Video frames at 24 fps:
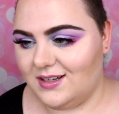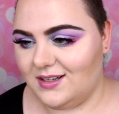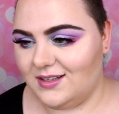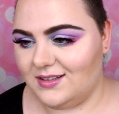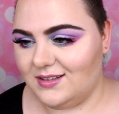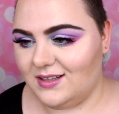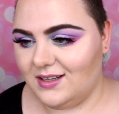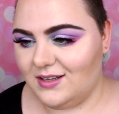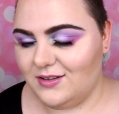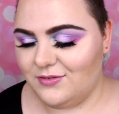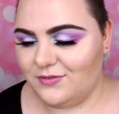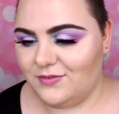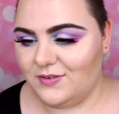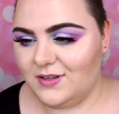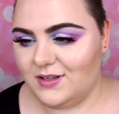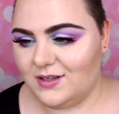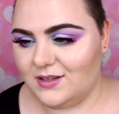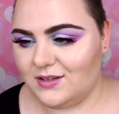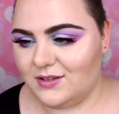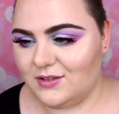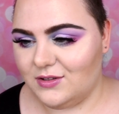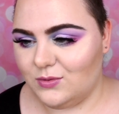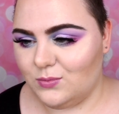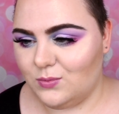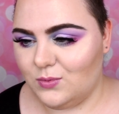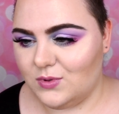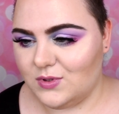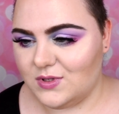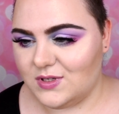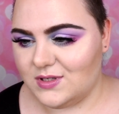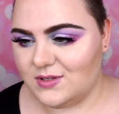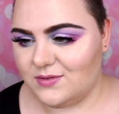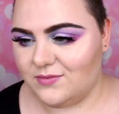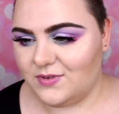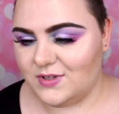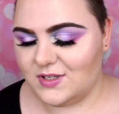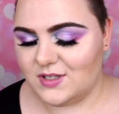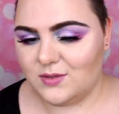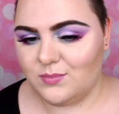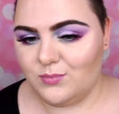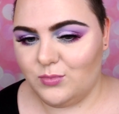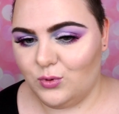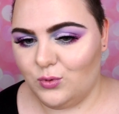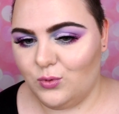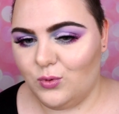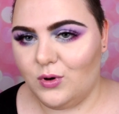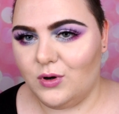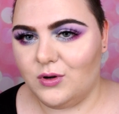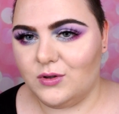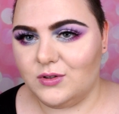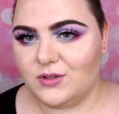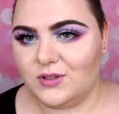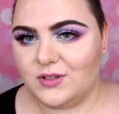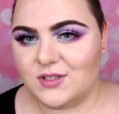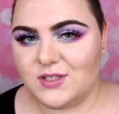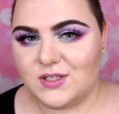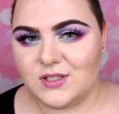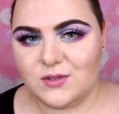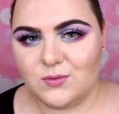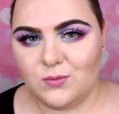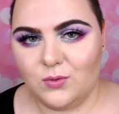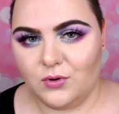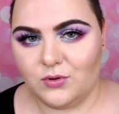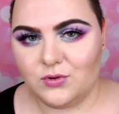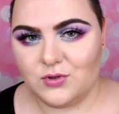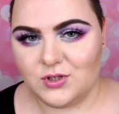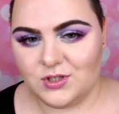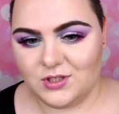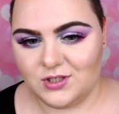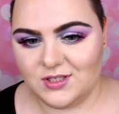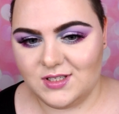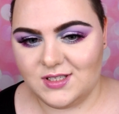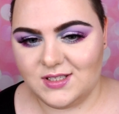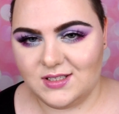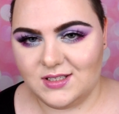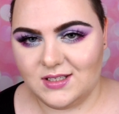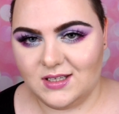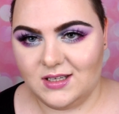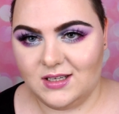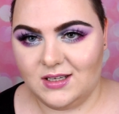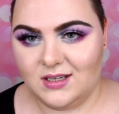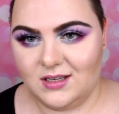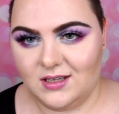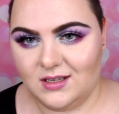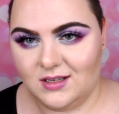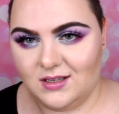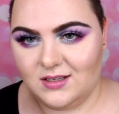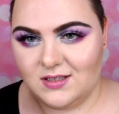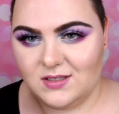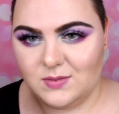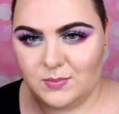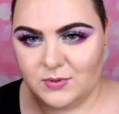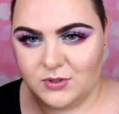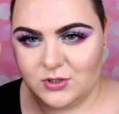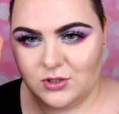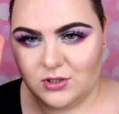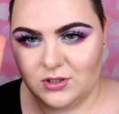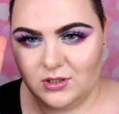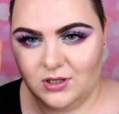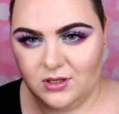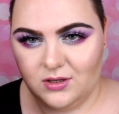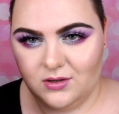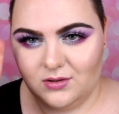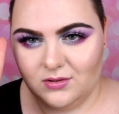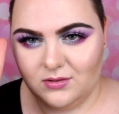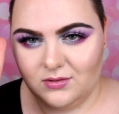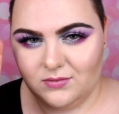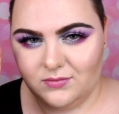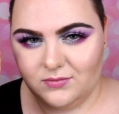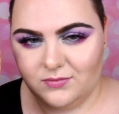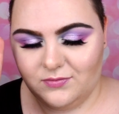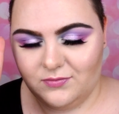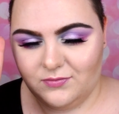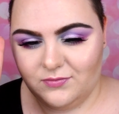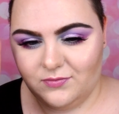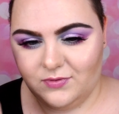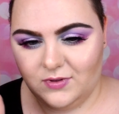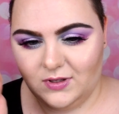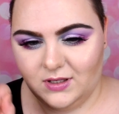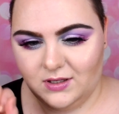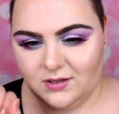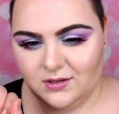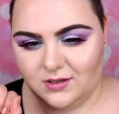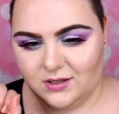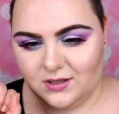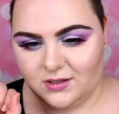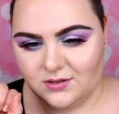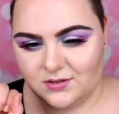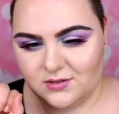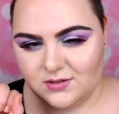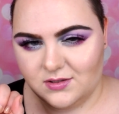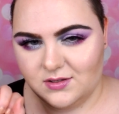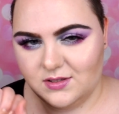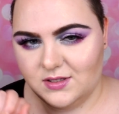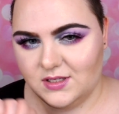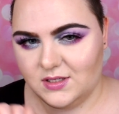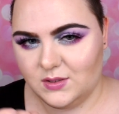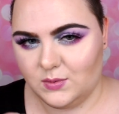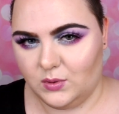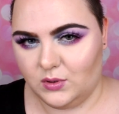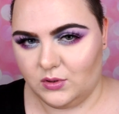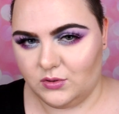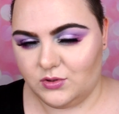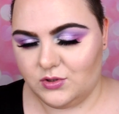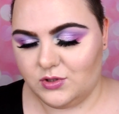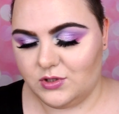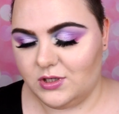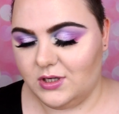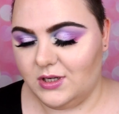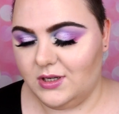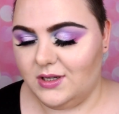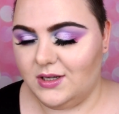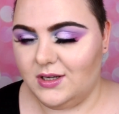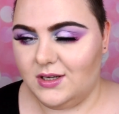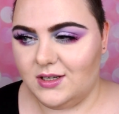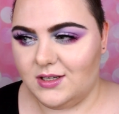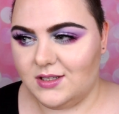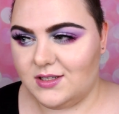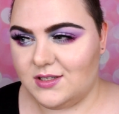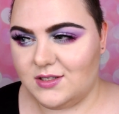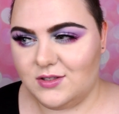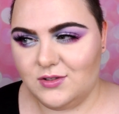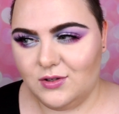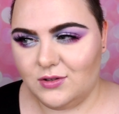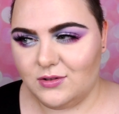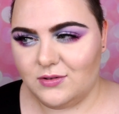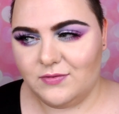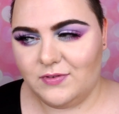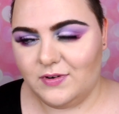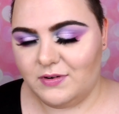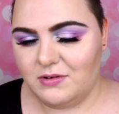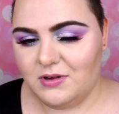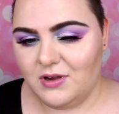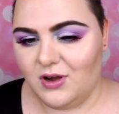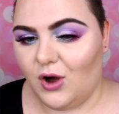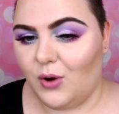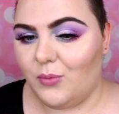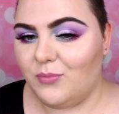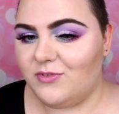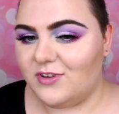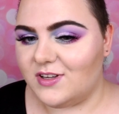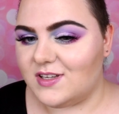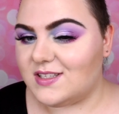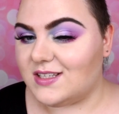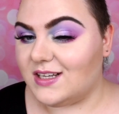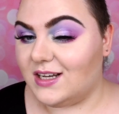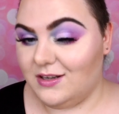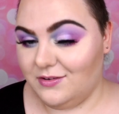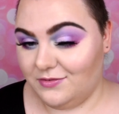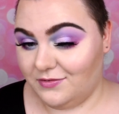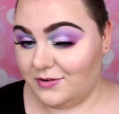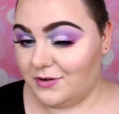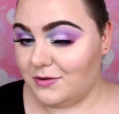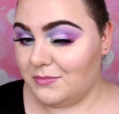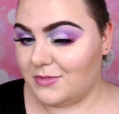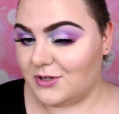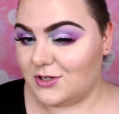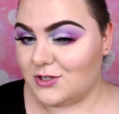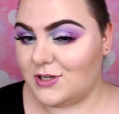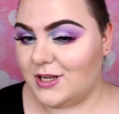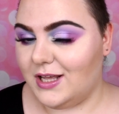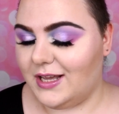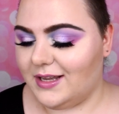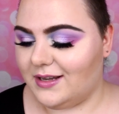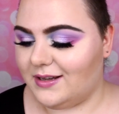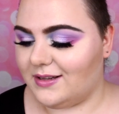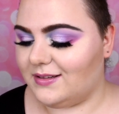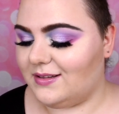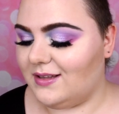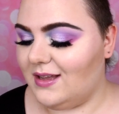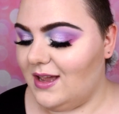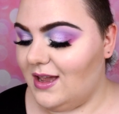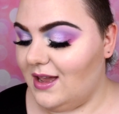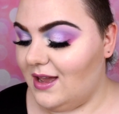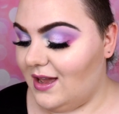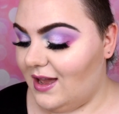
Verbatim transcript: and I think it was visible on swatches, especially on finger swatch. It's not very obvious. I very much like it.